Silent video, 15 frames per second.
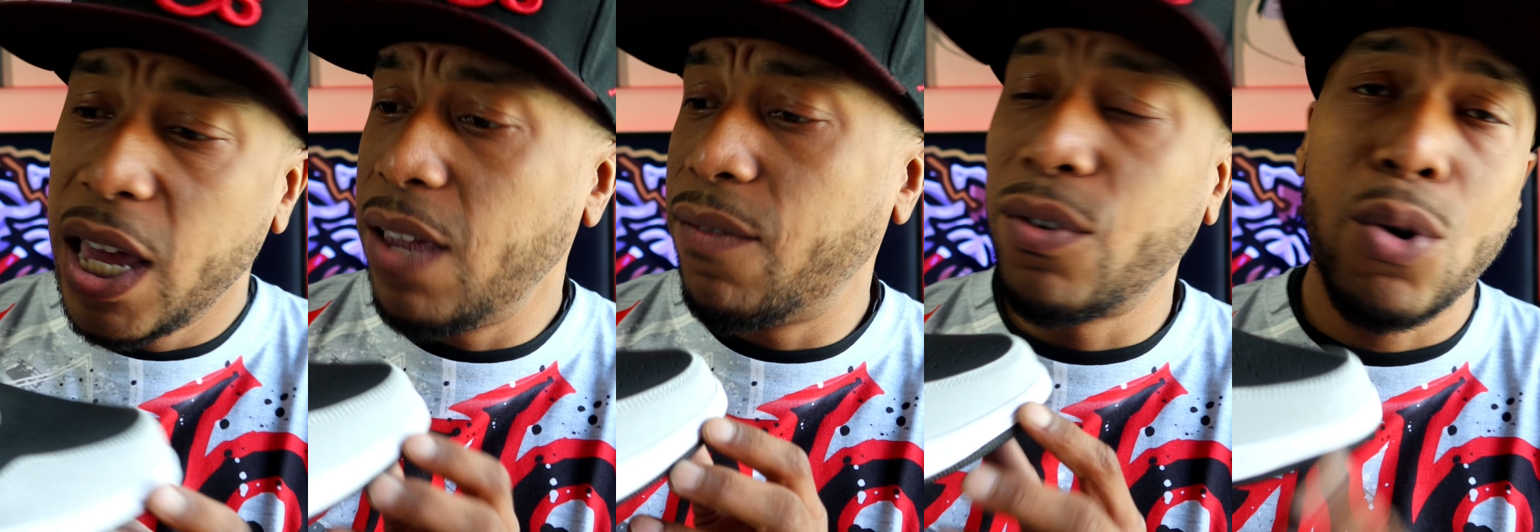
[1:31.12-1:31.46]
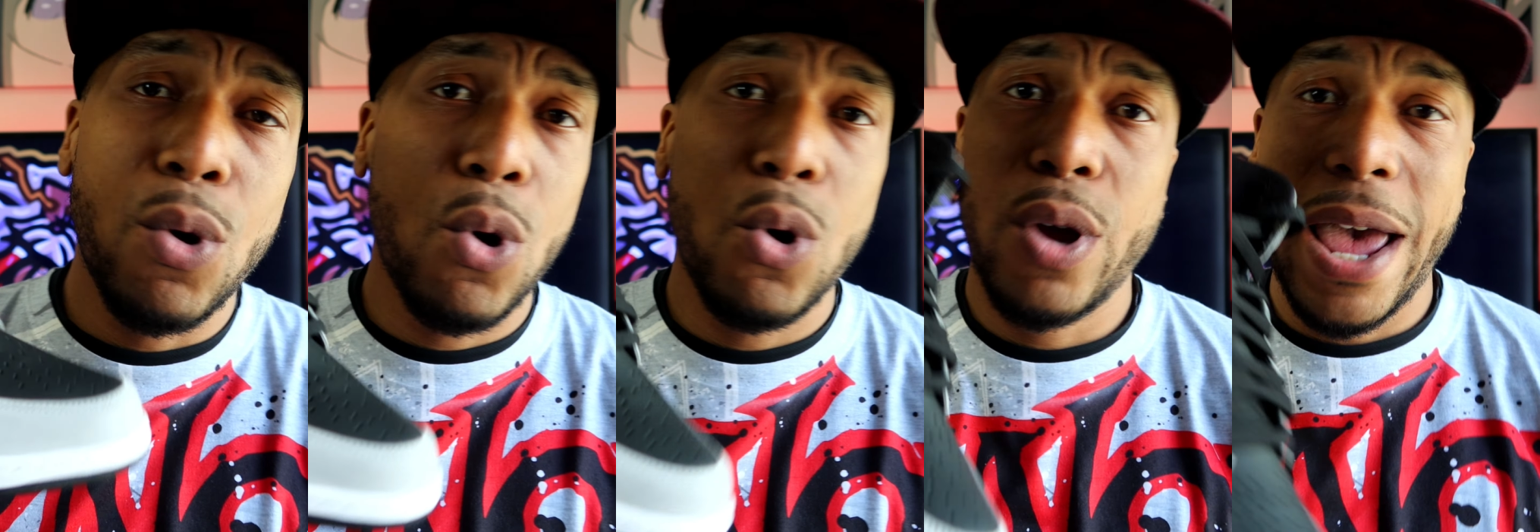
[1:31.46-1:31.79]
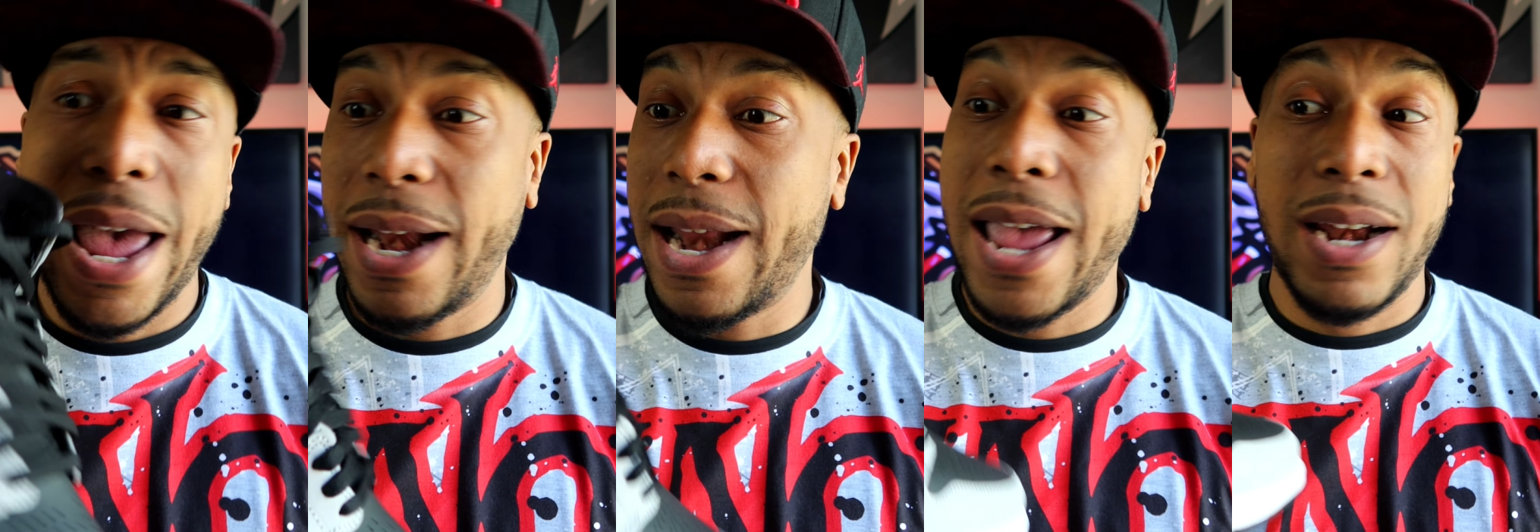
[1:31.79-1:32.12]
even though,
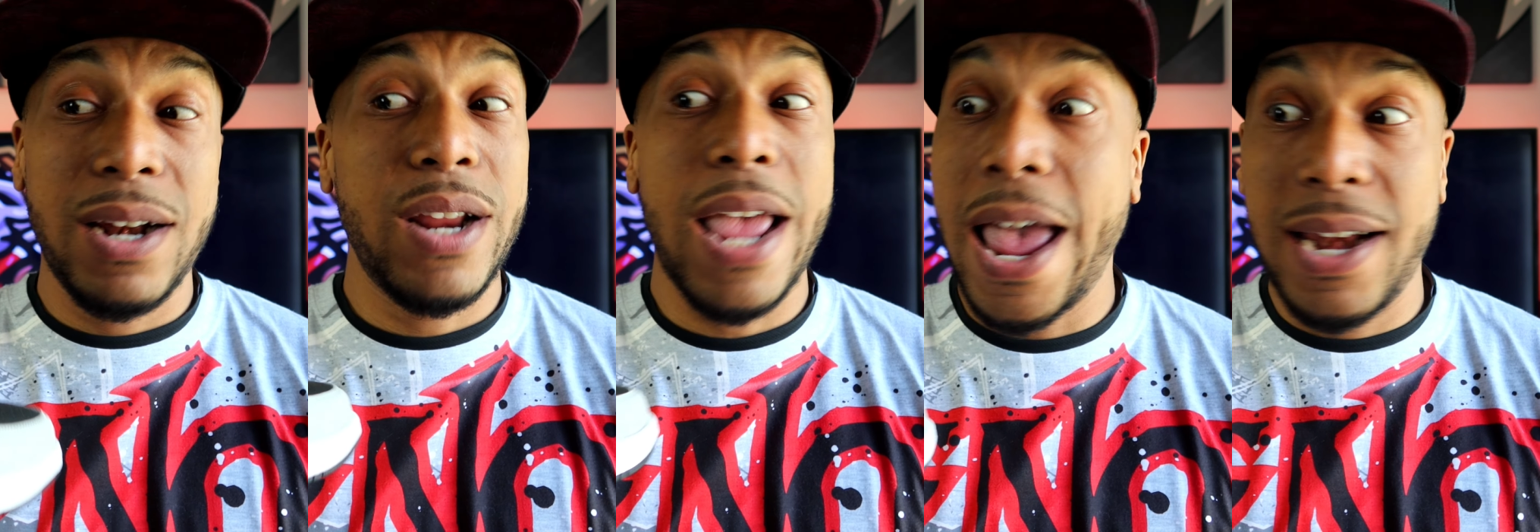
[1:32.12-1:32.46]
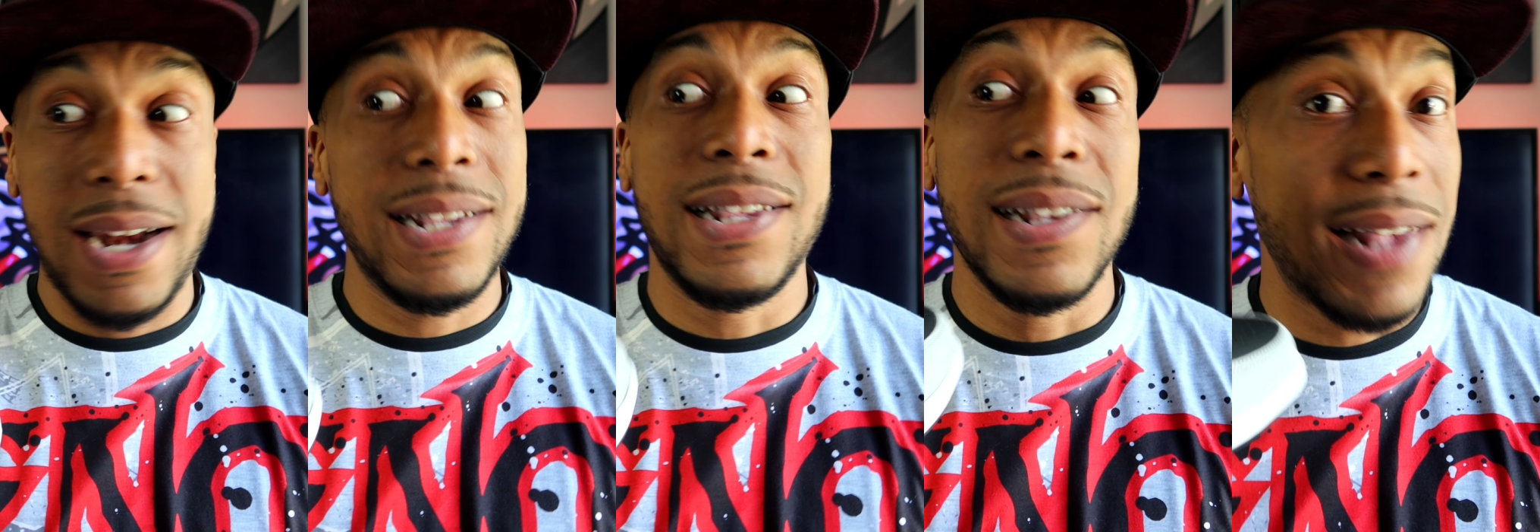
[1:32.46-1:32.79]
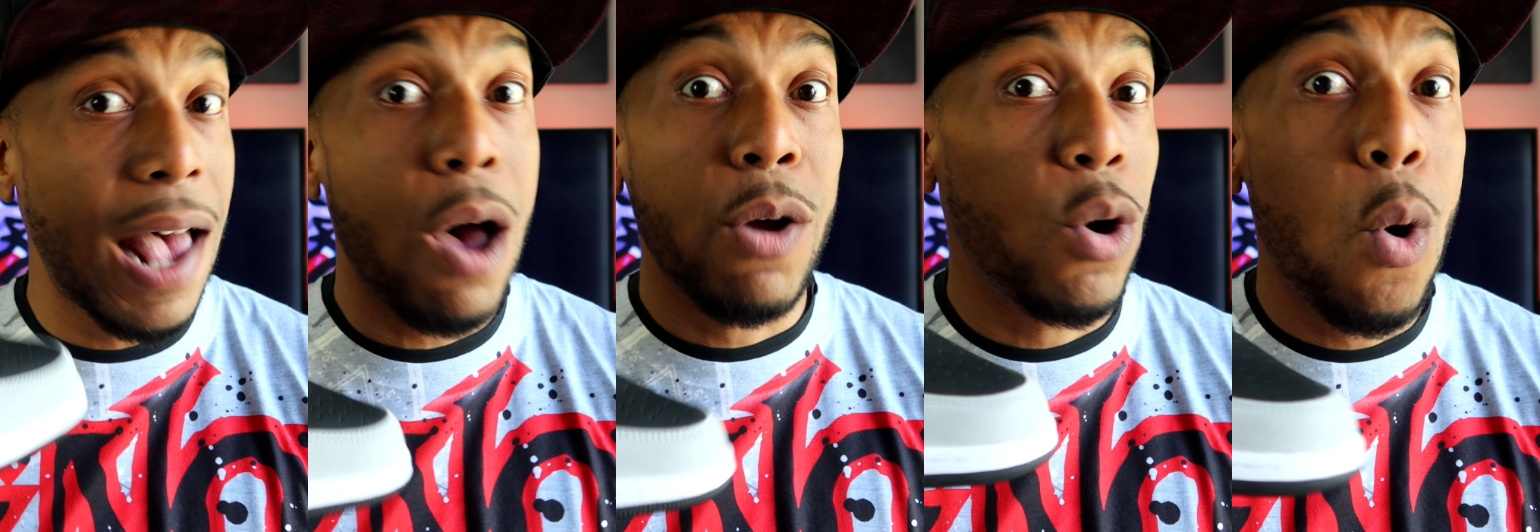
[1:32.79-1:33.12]
and this is
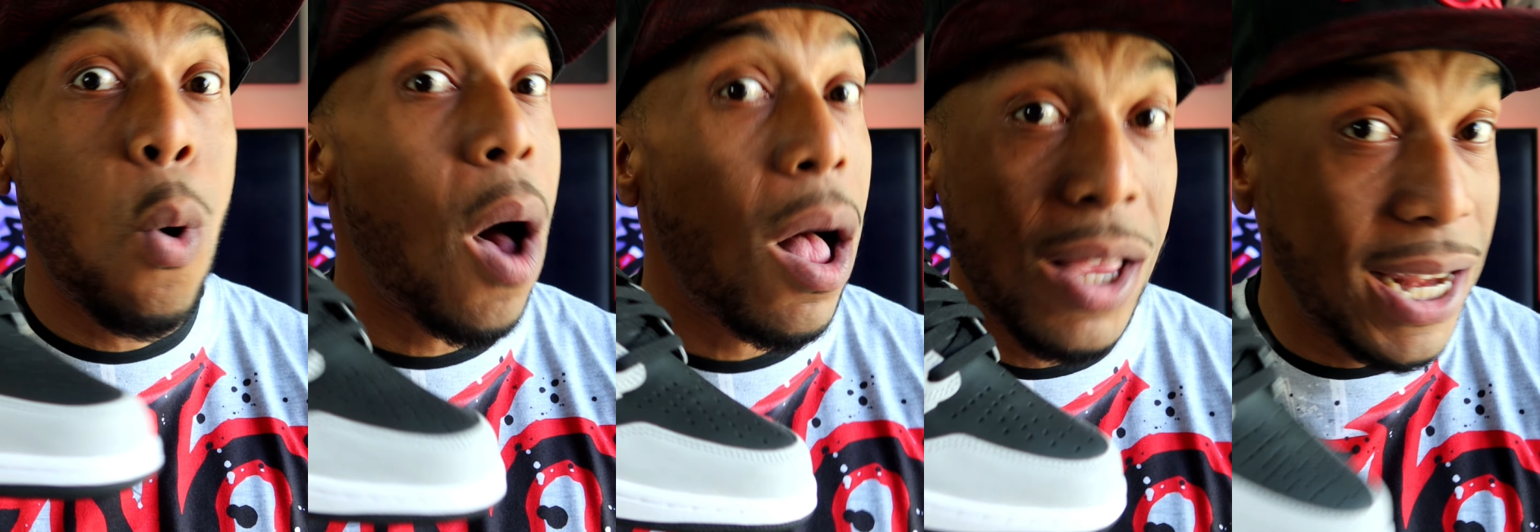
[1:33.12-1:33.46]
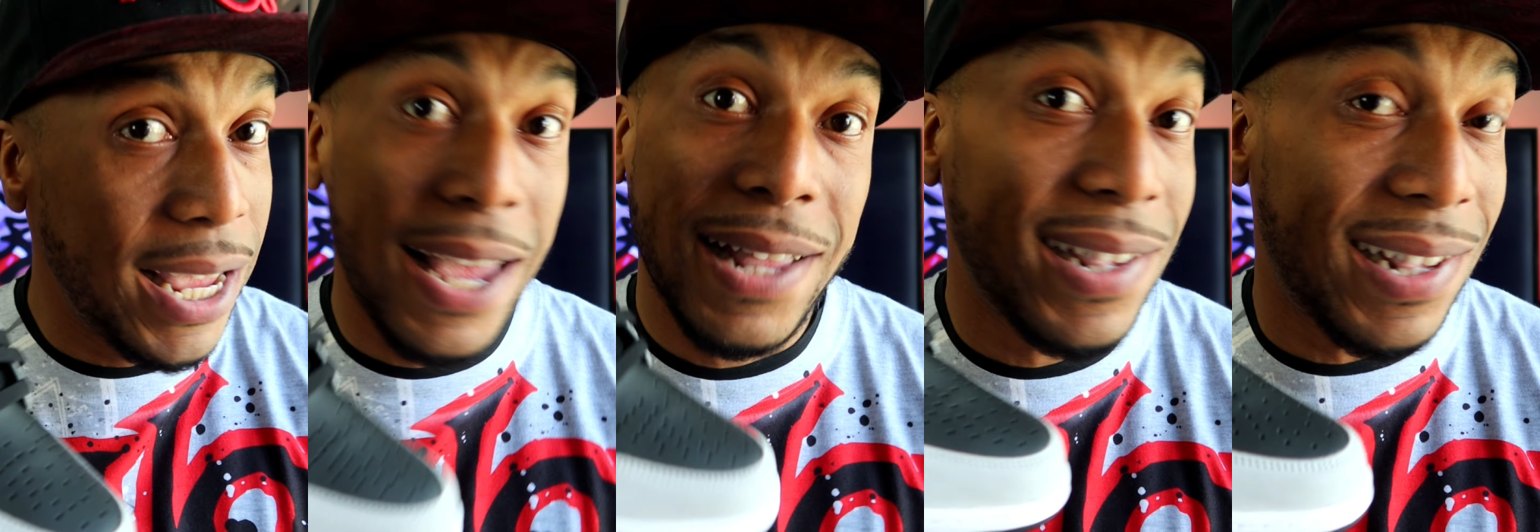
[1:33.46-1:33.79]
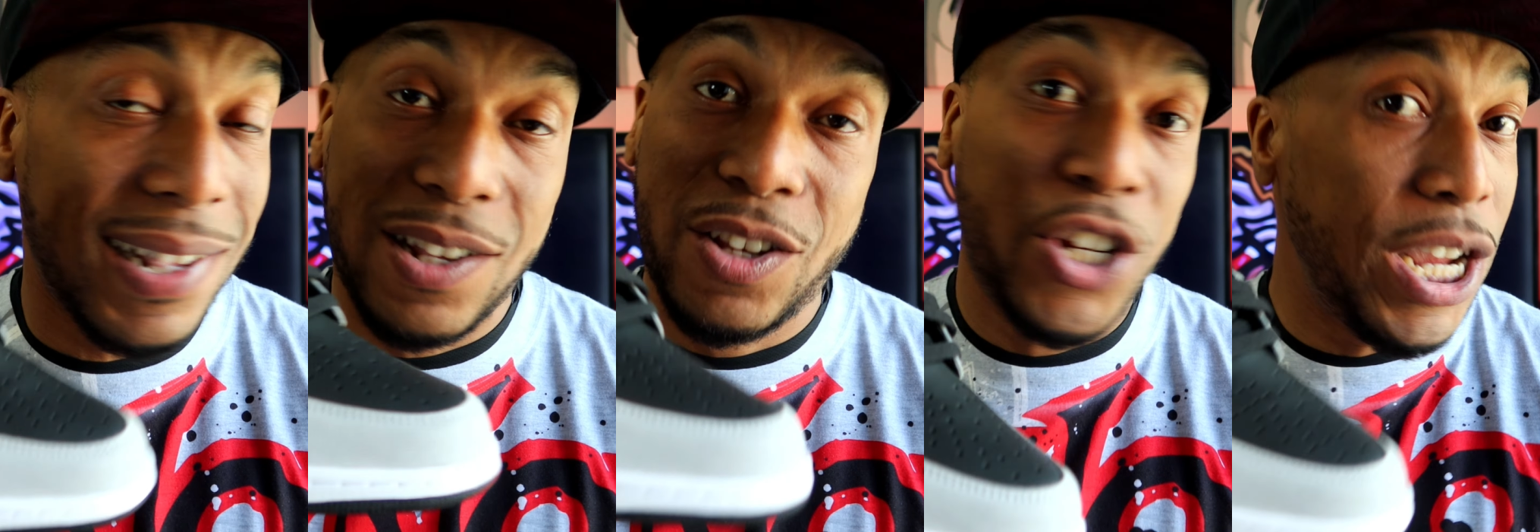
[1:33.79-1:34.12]
how the quality
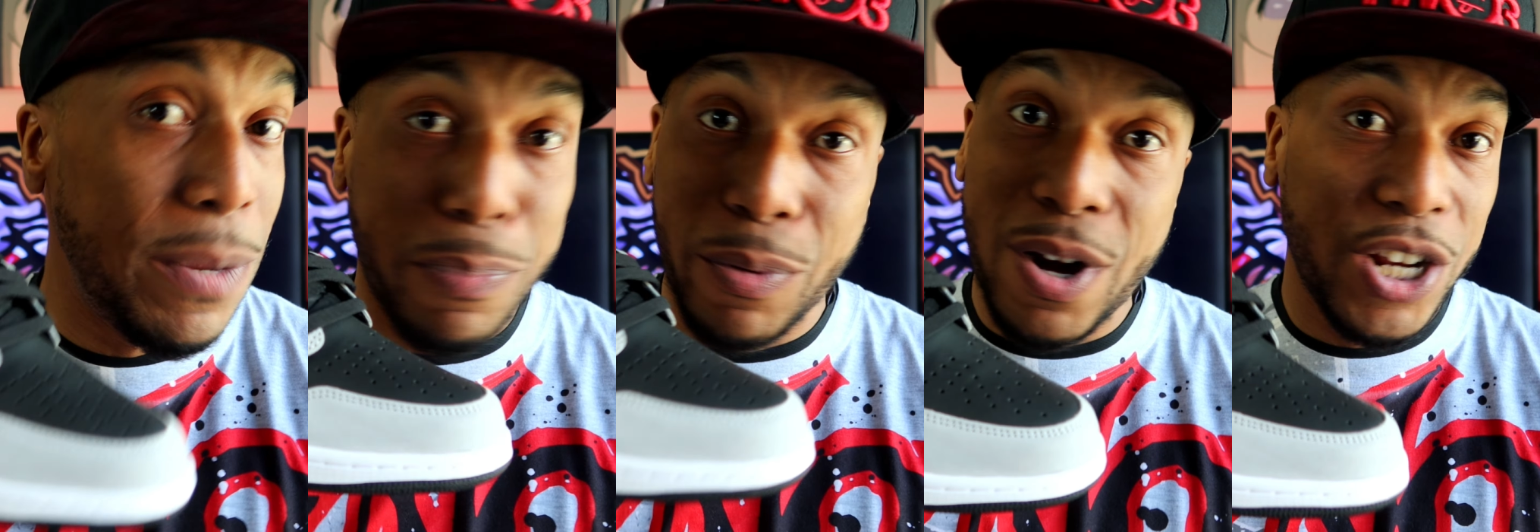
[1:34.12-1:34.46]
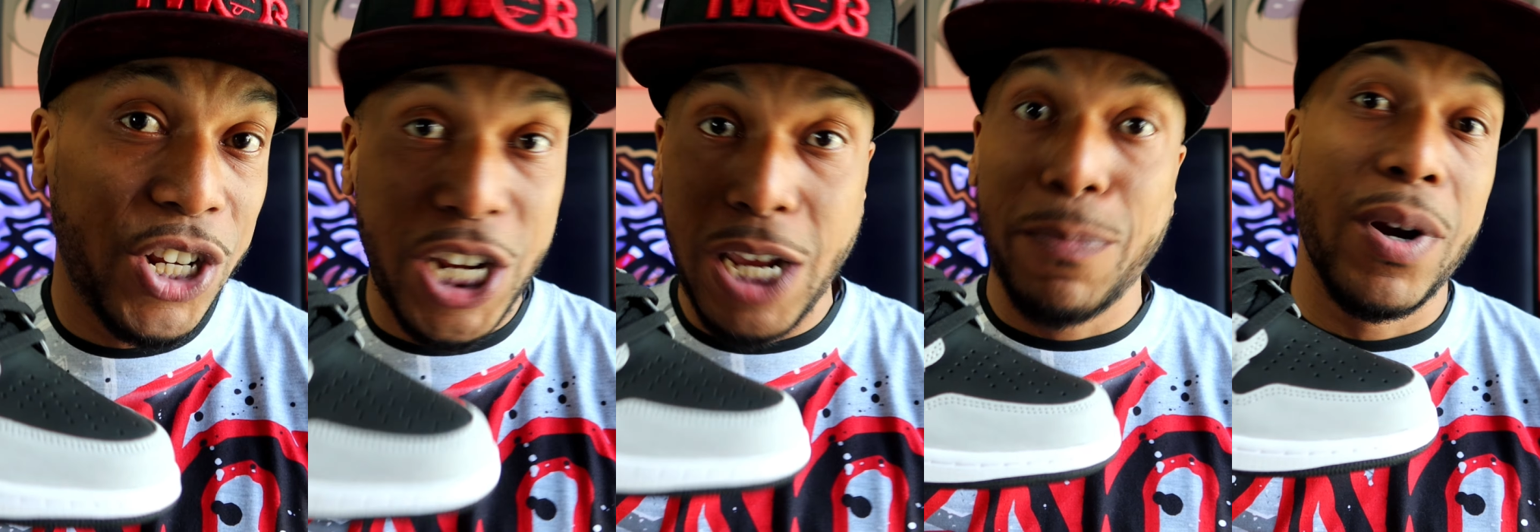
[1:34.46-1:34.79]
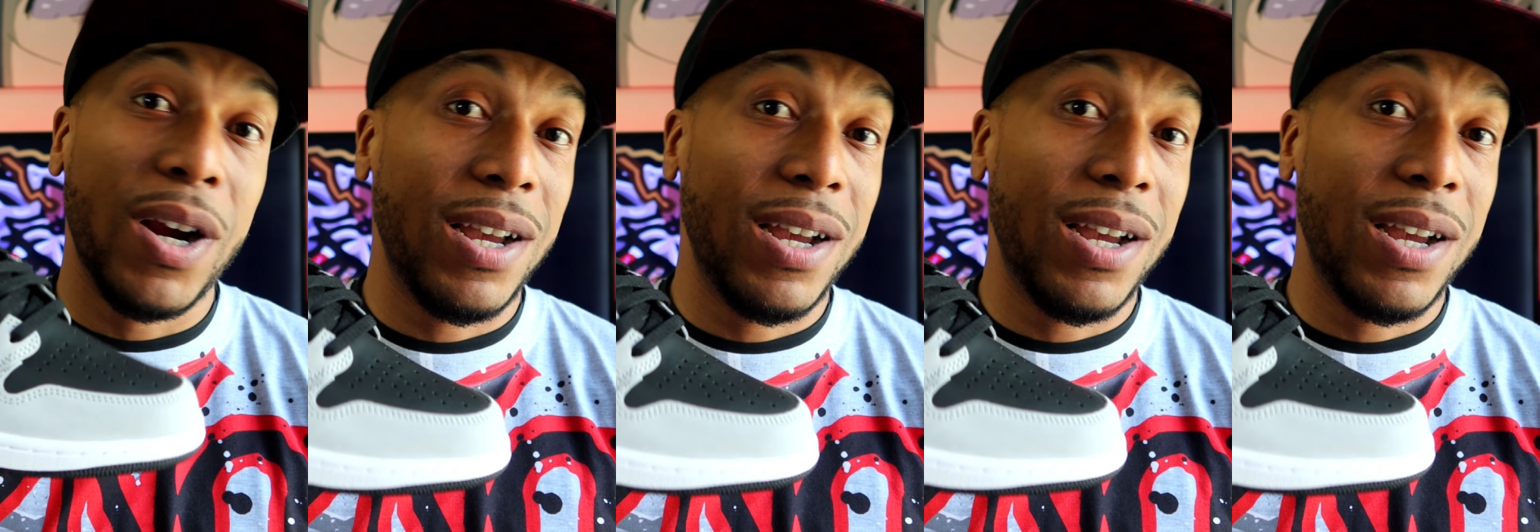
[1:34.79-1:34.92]
gets cheaper and cheaper,